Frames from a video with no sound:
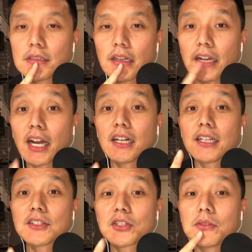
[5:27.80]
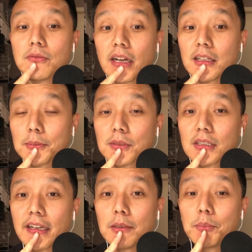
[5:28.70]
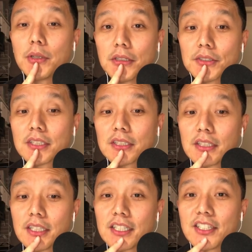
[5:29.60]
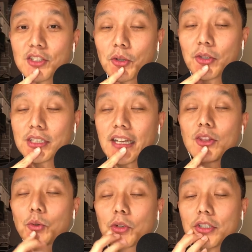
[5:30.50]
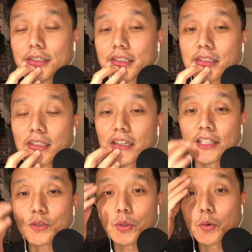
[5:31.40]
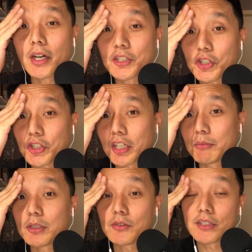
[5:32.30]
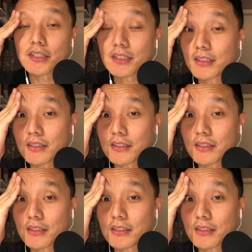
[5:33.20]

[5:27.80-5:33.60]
that Kyle has developed and built is going to end the world unless we watch shitty movies